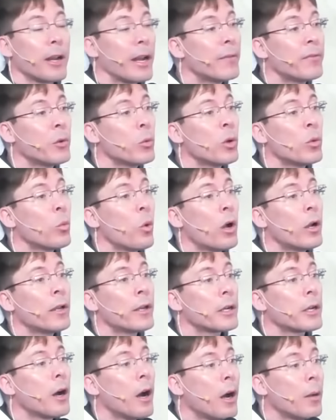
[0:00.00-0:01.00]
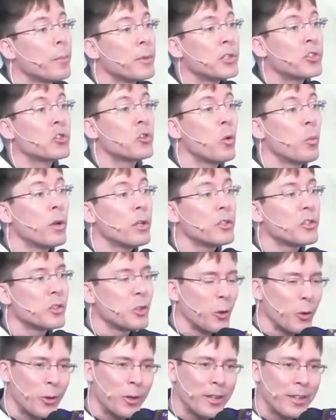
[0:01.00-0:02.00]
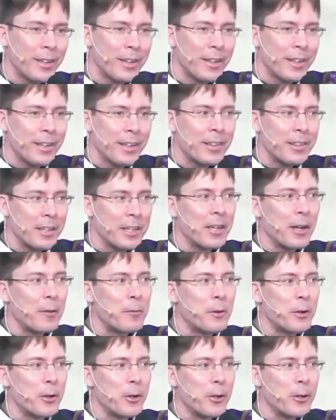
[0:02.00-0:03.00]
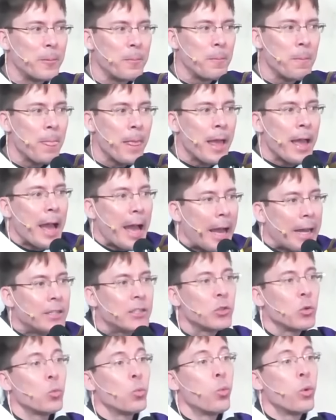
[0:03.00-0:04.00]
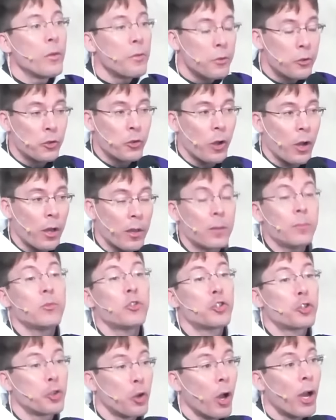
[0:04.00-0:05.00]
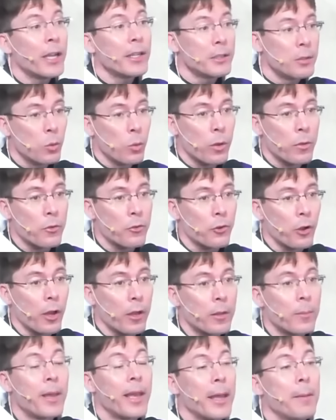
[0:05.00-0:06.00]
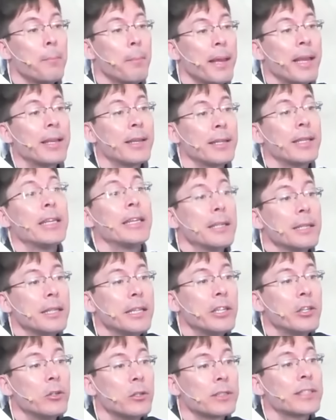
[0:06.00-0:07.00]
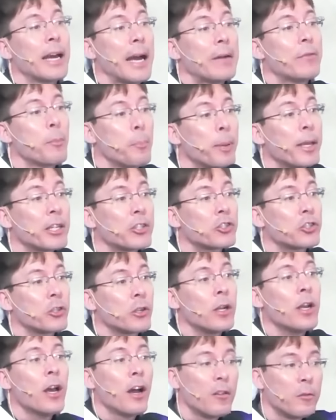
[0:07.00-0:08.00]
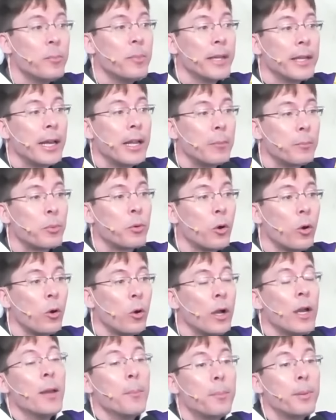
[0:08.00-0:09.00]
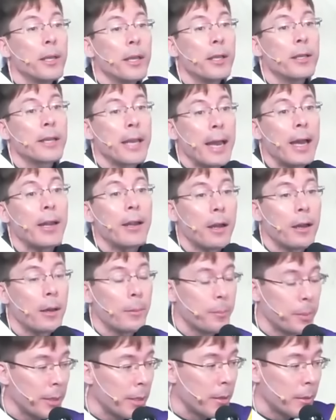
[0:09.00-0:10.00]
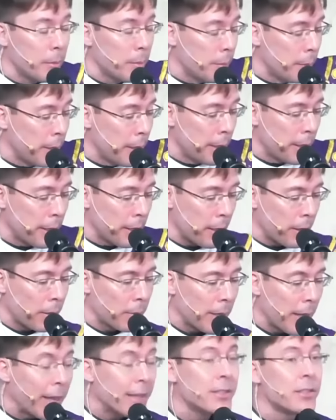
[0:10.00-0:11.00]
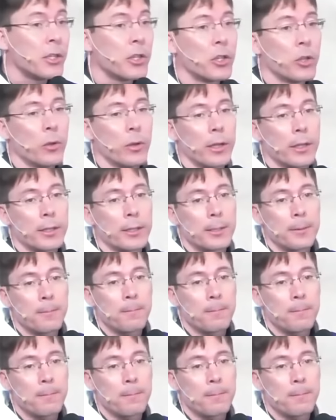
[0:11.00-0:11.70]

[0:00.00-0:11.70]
Everyone wanted a copy, so much so, the governor had to withdraw them, try to withdraw them, and make it illegal to have a picture of Miguel Pro being, can, uh, being, being uh, executed.